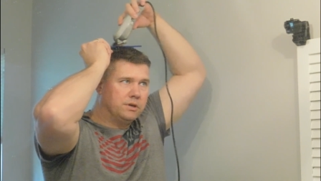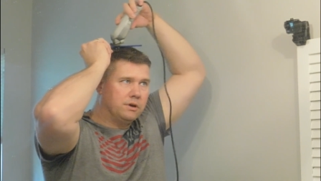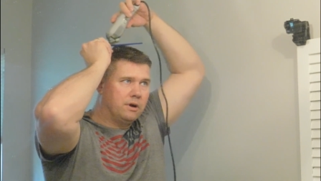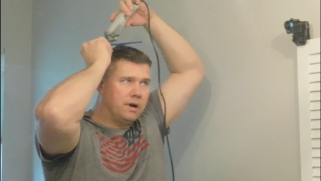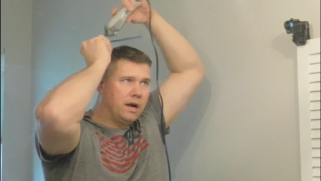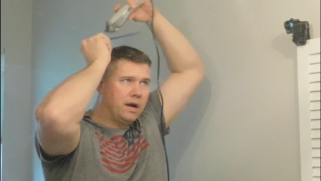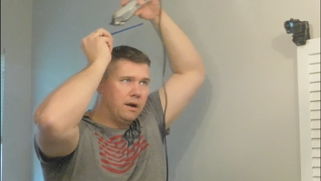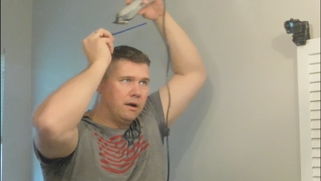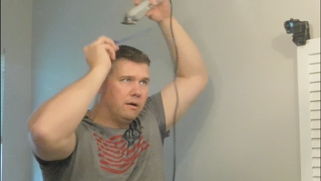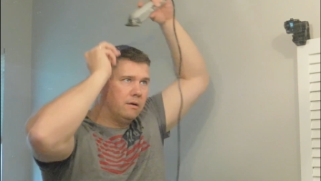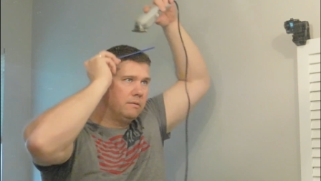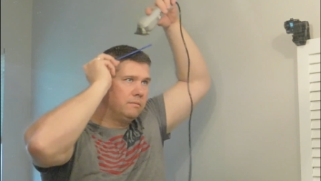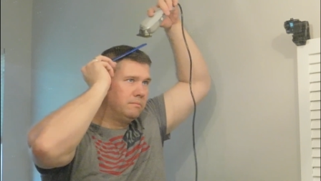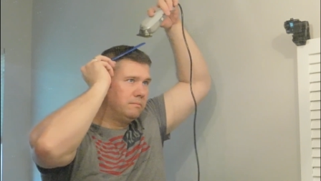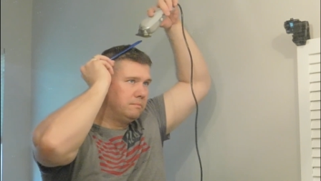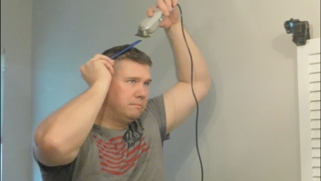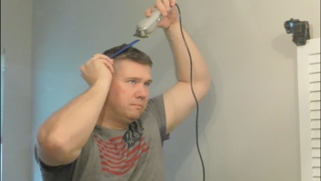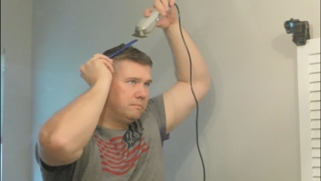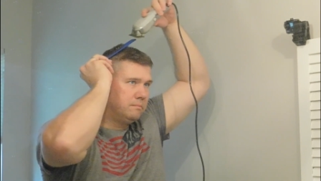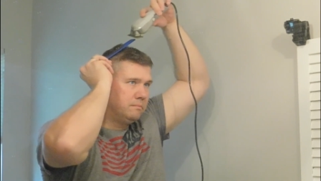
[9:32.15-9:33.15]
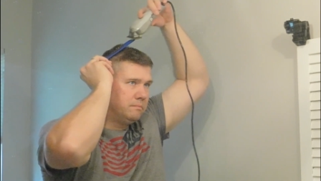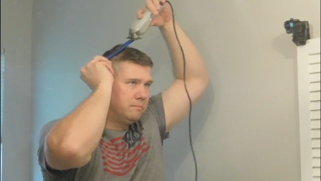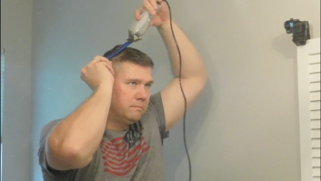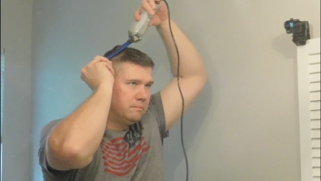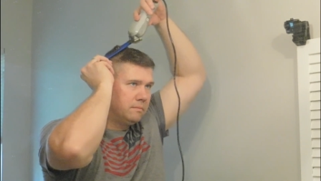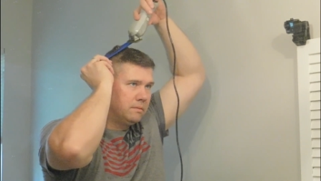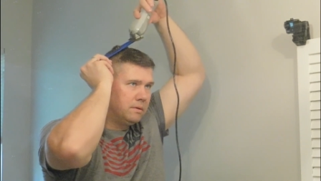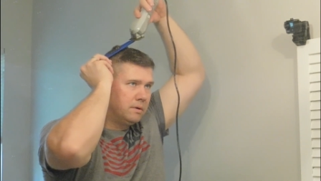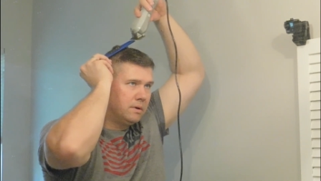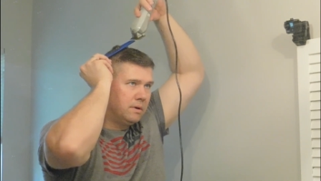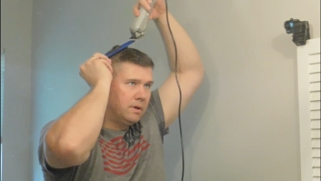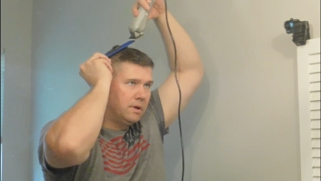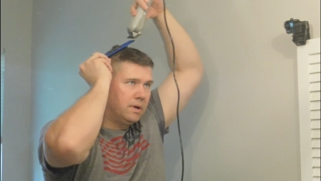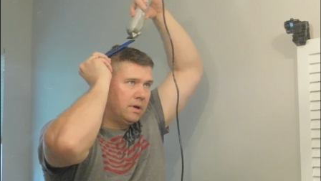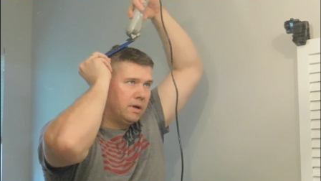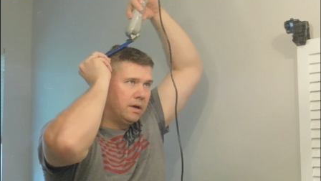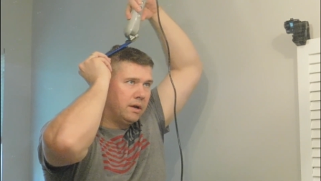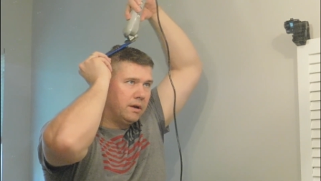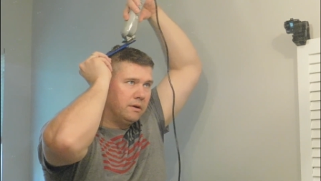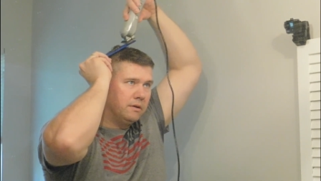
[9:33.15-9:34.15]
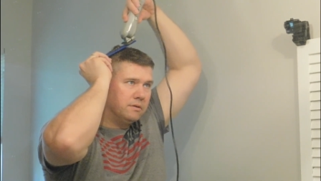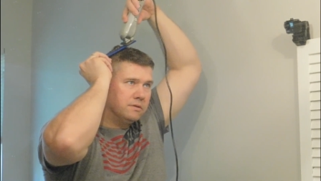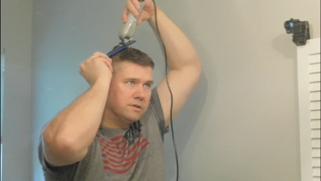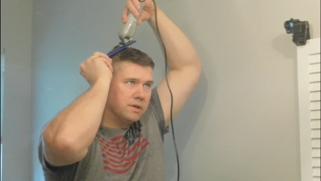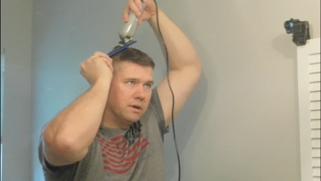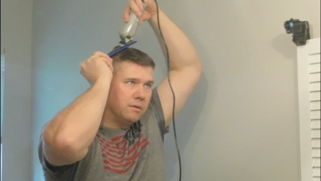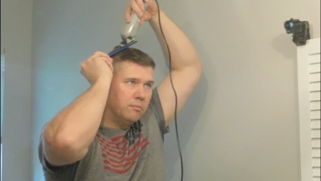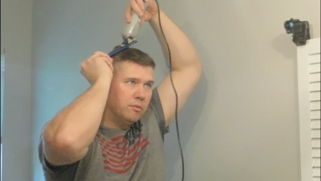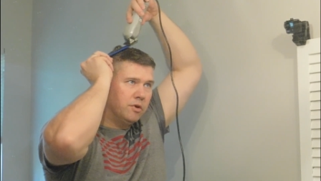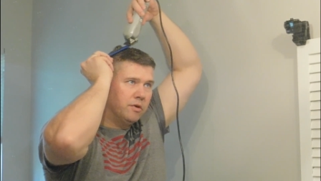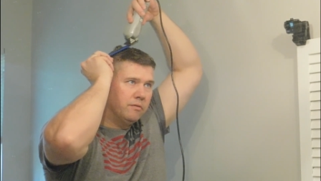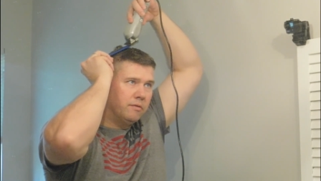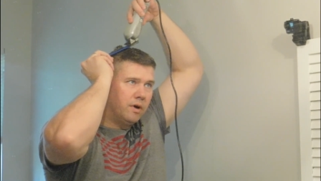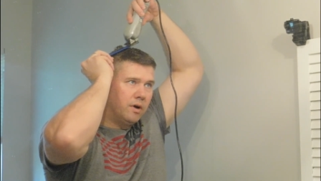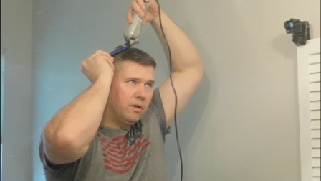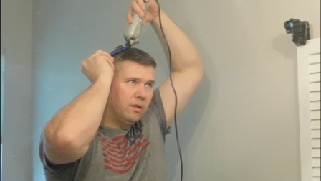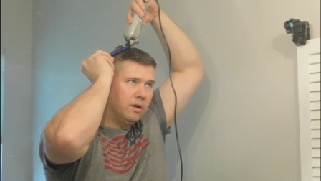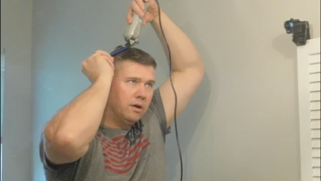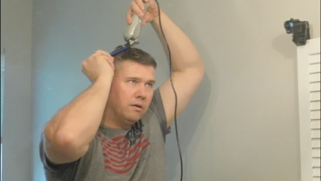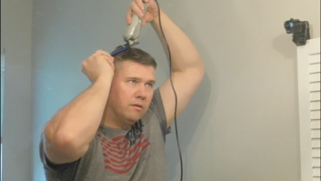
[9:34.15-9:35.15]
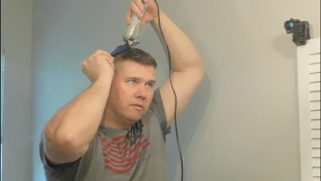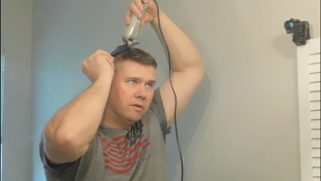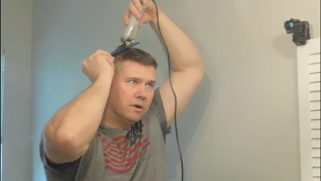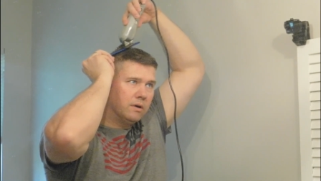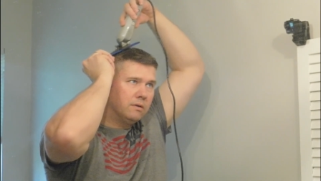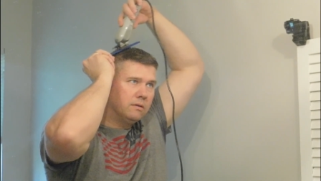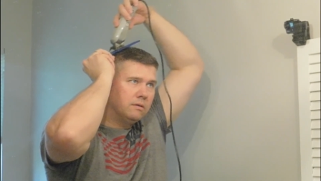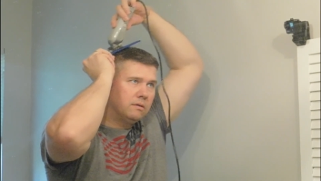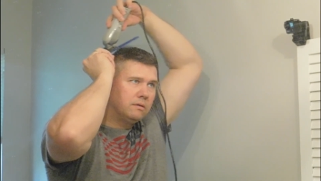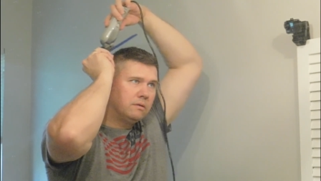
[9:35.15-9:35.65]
your hair. And you're just going to move all over.